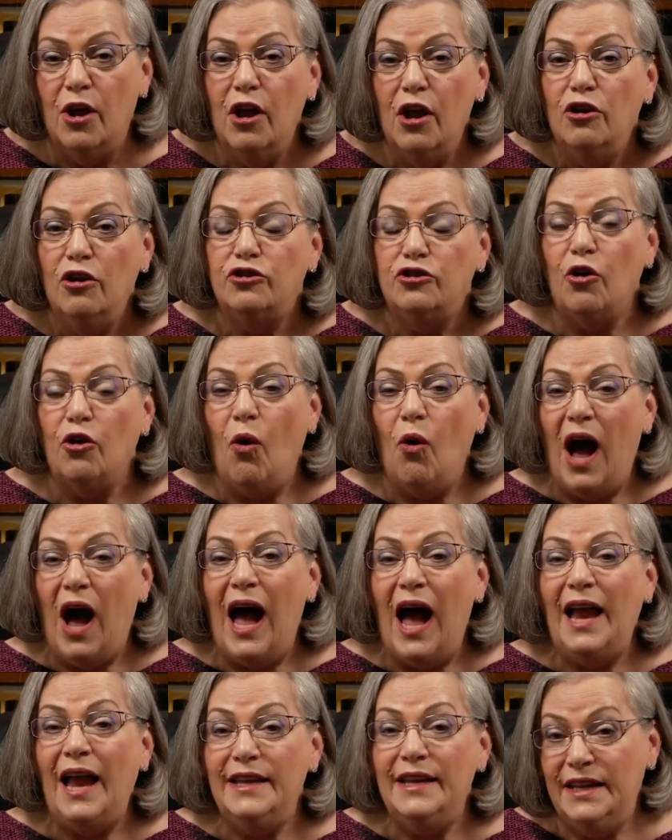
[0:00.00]
So
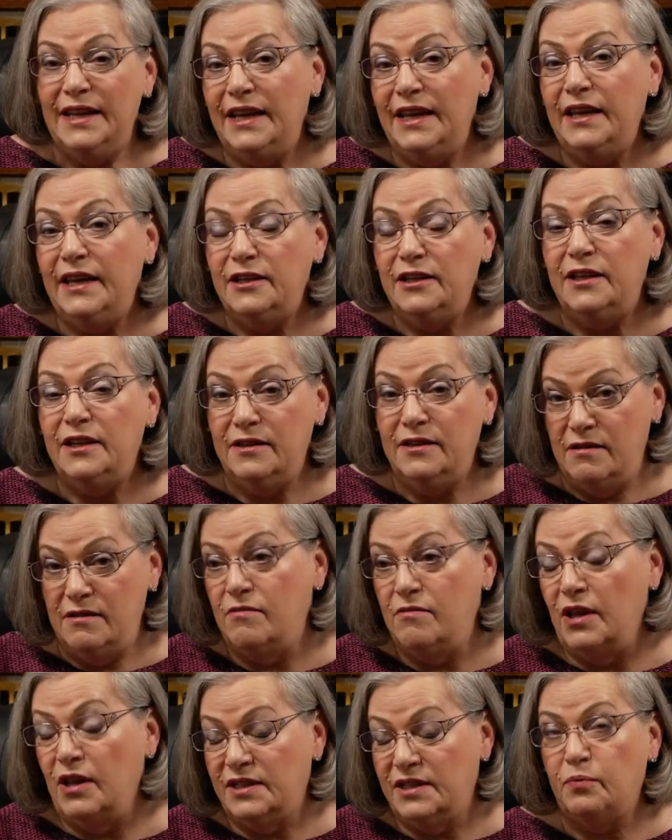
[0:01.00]
I need,
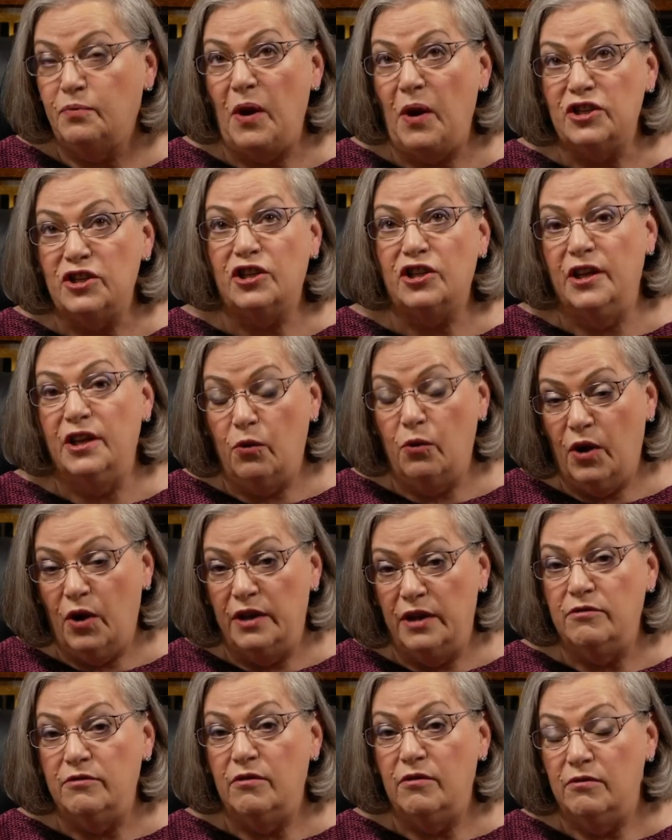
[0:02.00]
especially
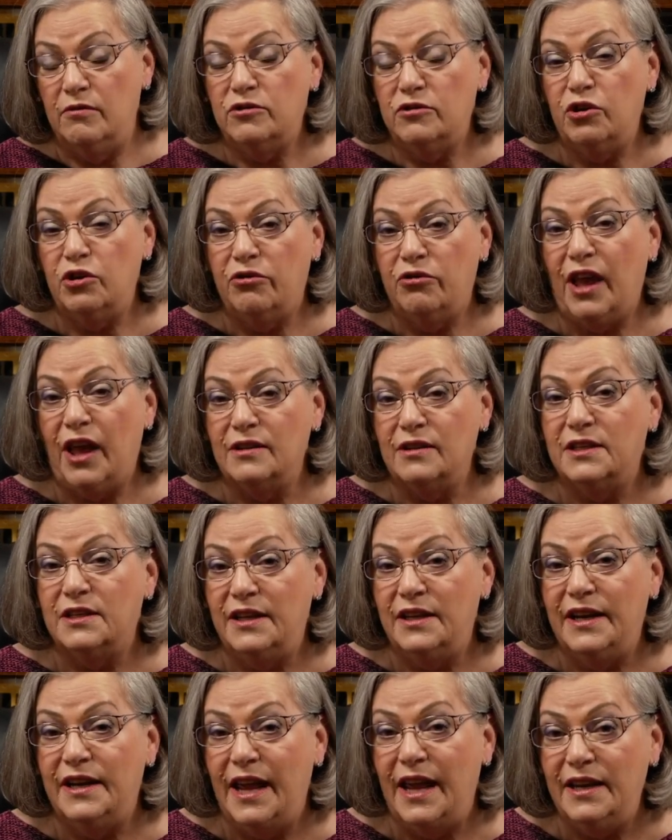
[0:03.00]
when
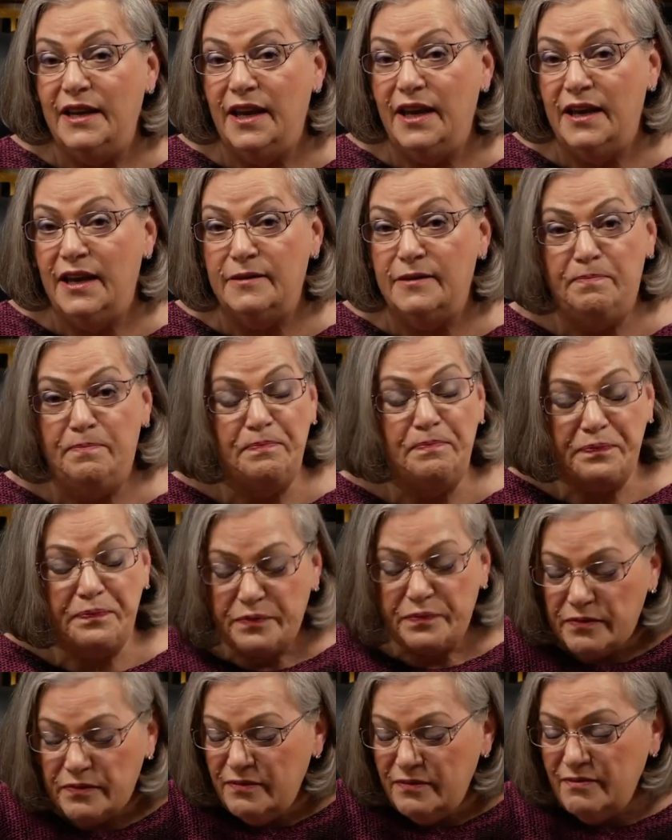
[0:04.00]
2008 hit,
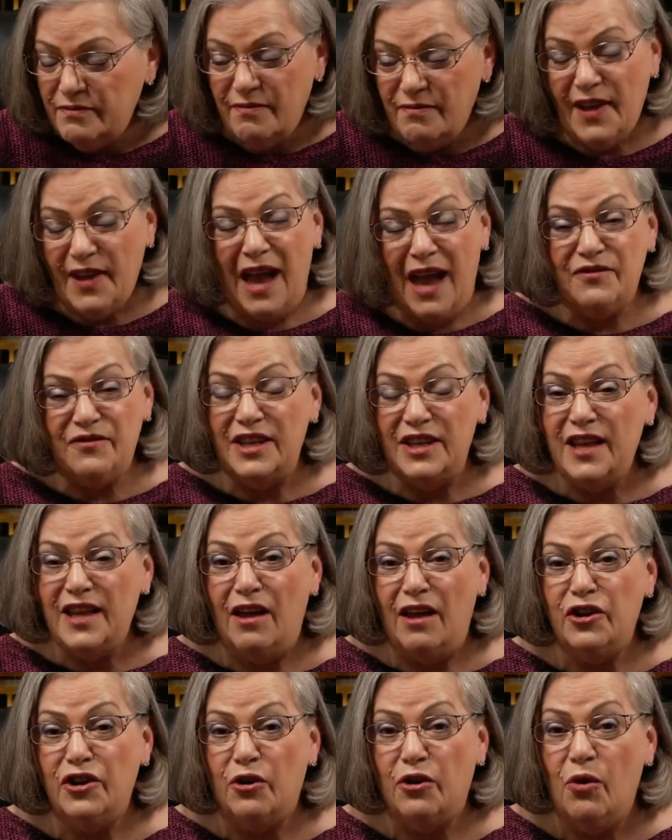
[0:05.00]
I have to tell
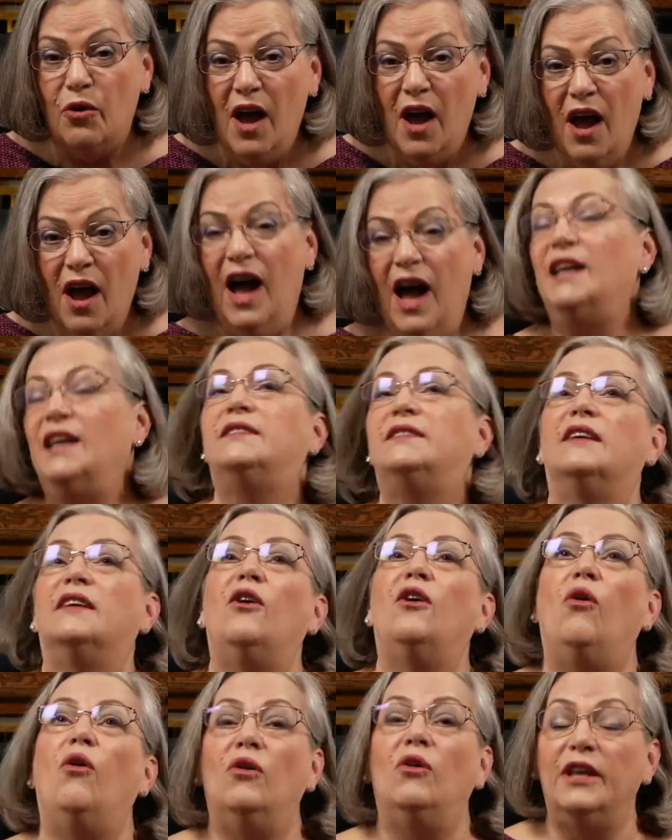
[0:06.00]
you, I said,
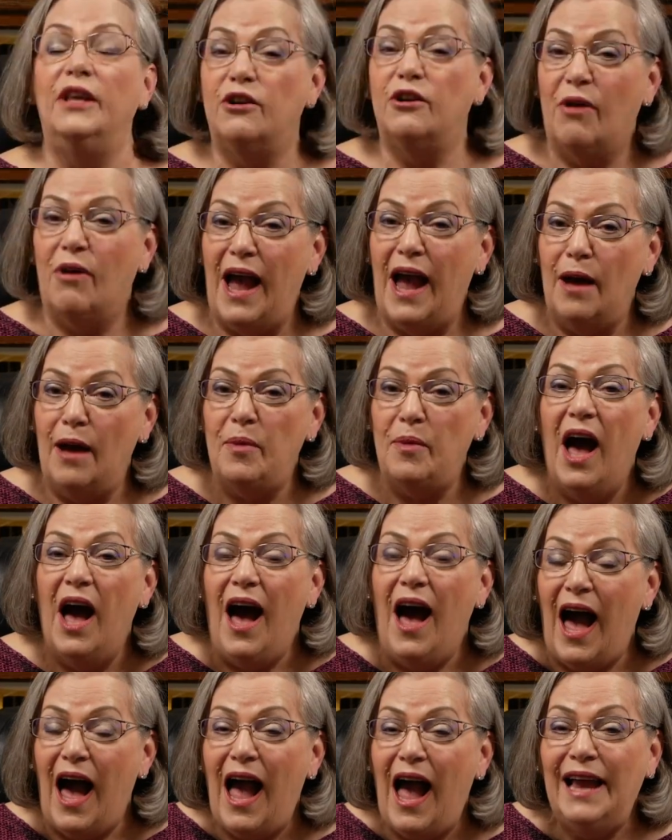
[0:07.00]
holy crap,
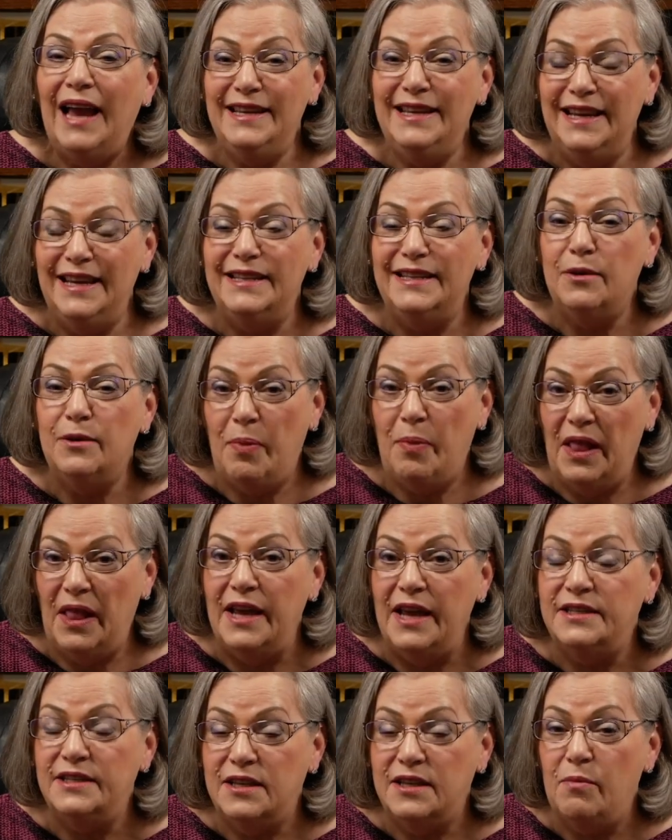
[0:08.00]
I need a
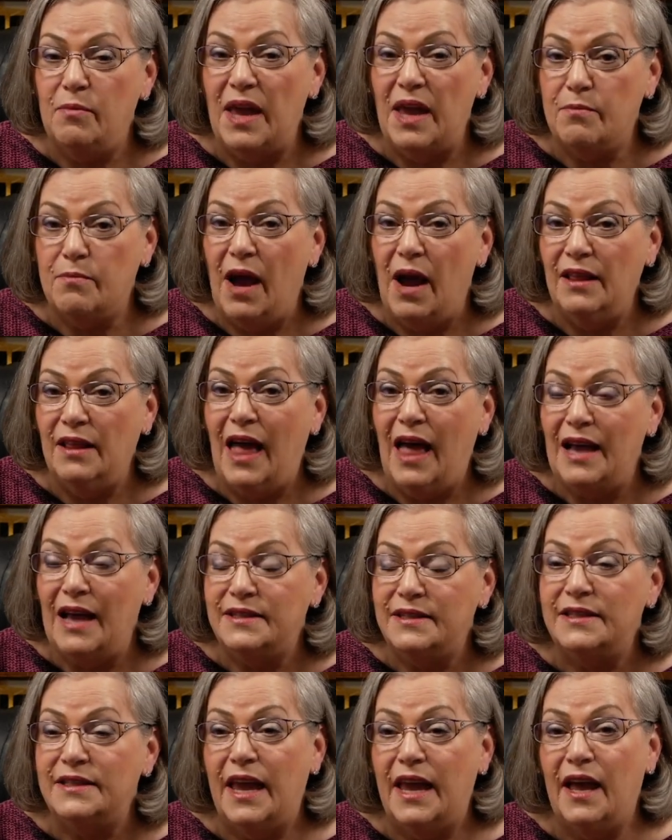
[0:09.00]
place to make my last
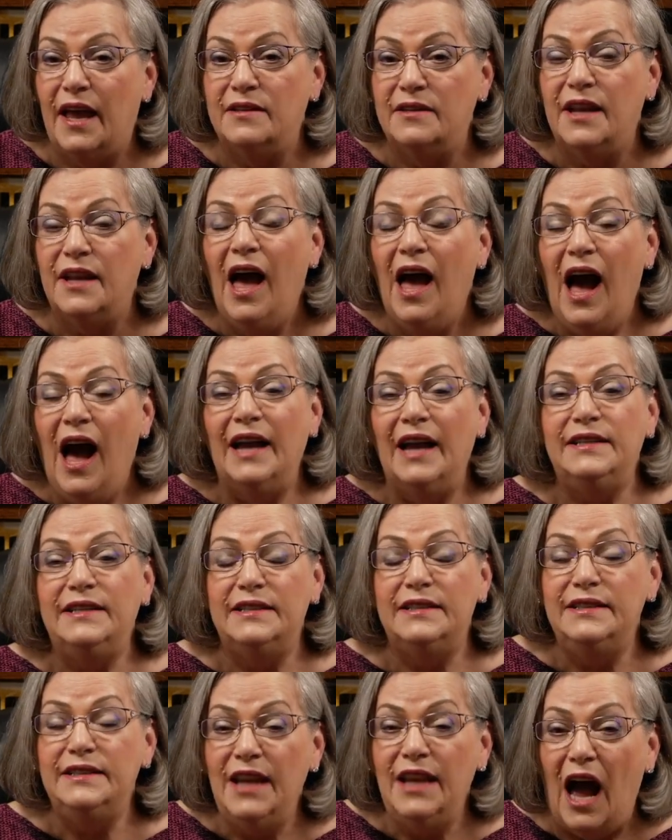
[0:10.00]
stand. I did
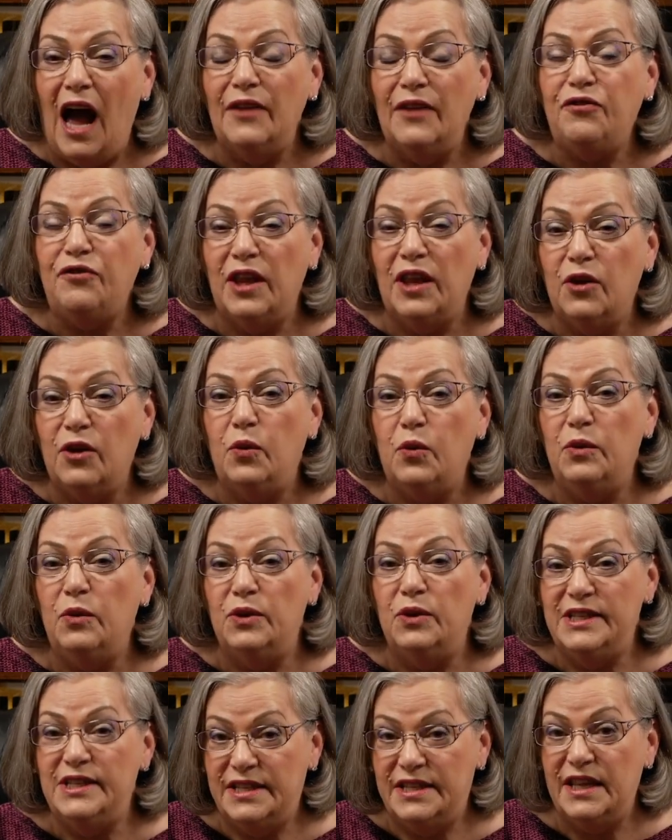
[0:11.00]
not think we would
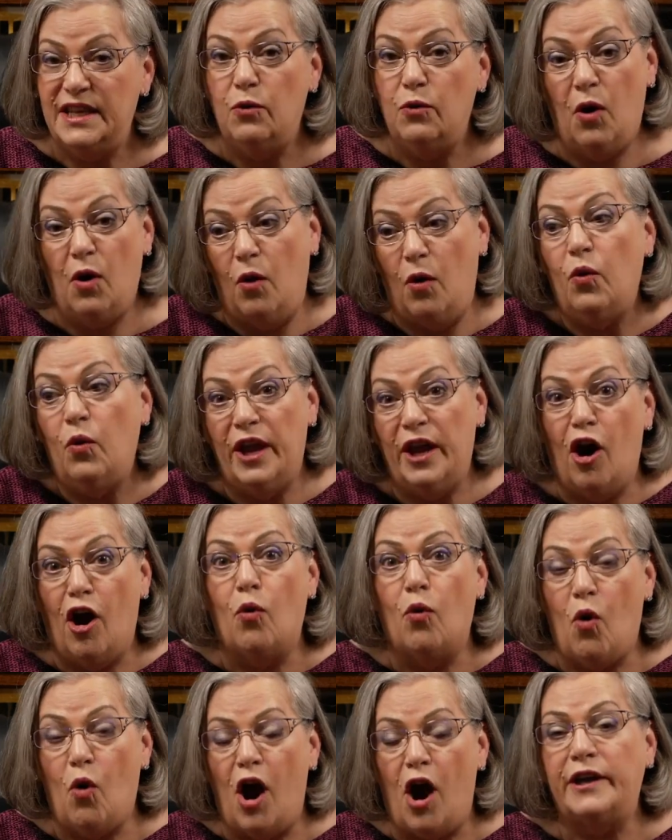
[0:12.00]
see what we are
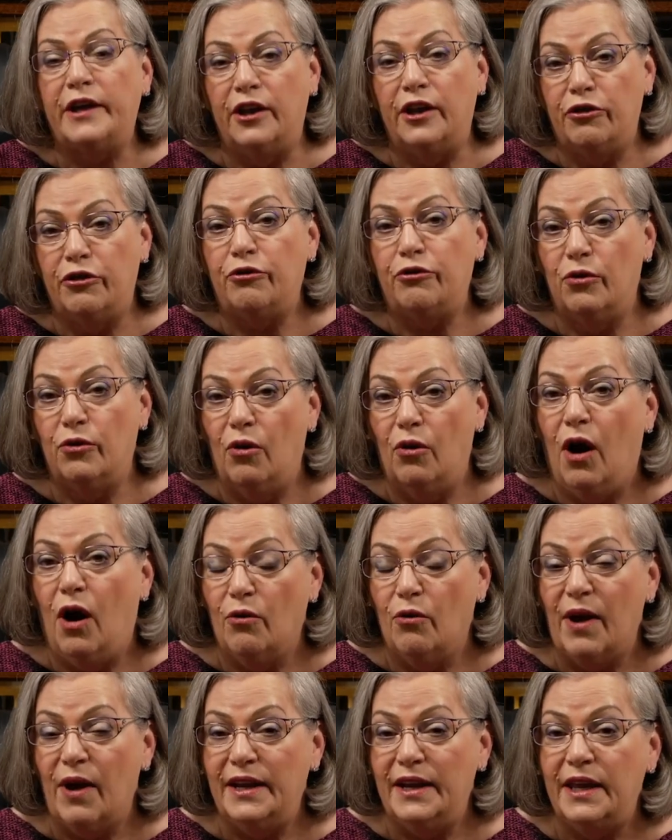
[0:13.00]
walking through
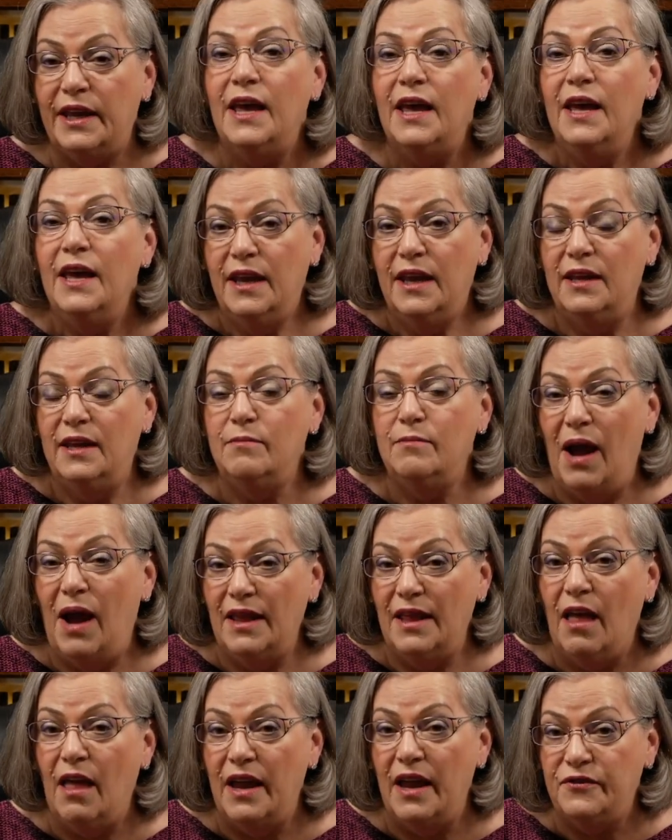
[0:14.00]
already in my
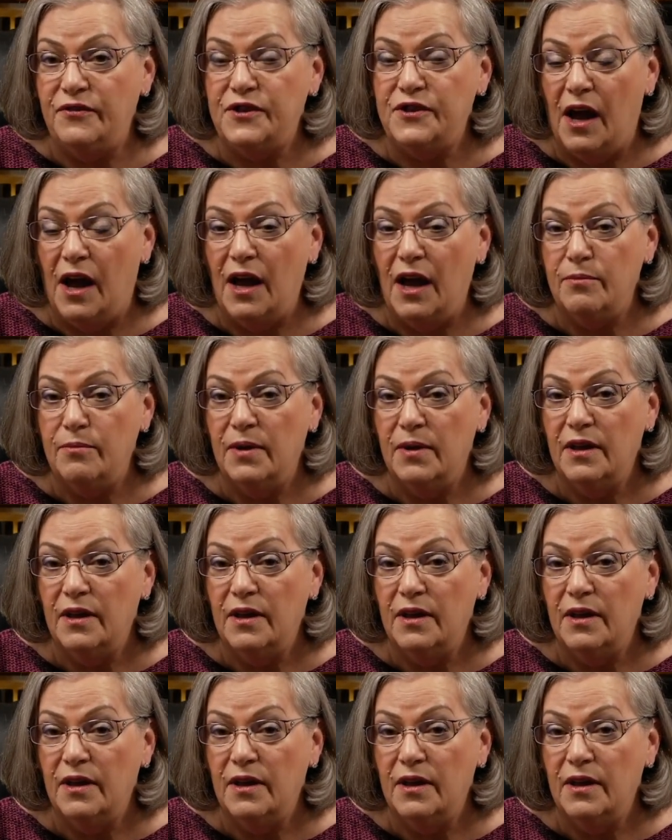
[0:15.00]
lifetime.